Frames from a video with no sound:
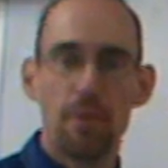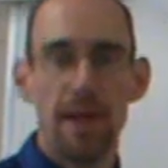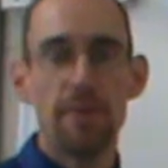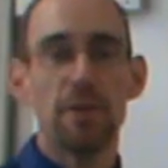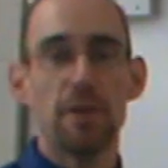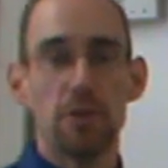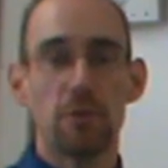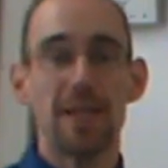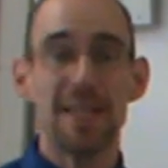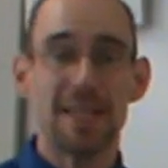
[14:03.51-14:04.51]
whenever the
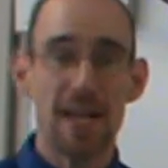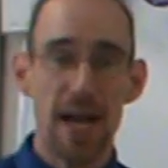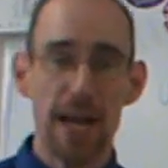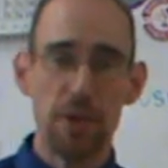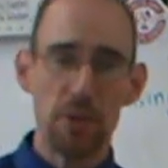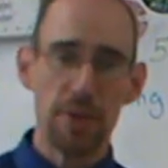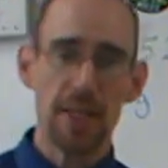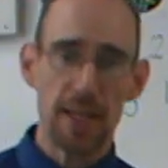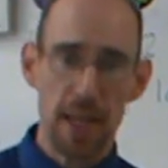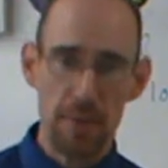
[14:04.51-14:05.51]
degree is higher or the
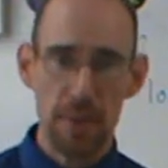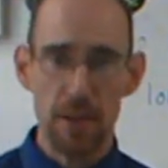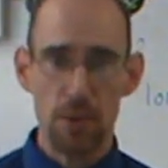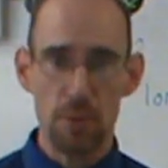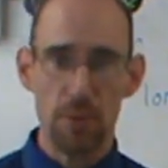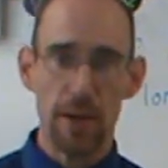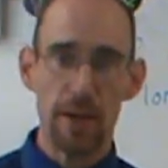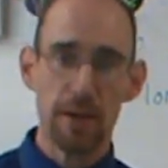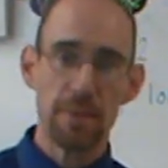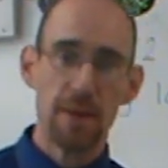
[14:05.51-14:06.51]
same in the
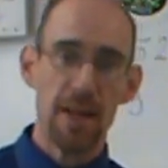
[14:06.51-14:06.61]
numerator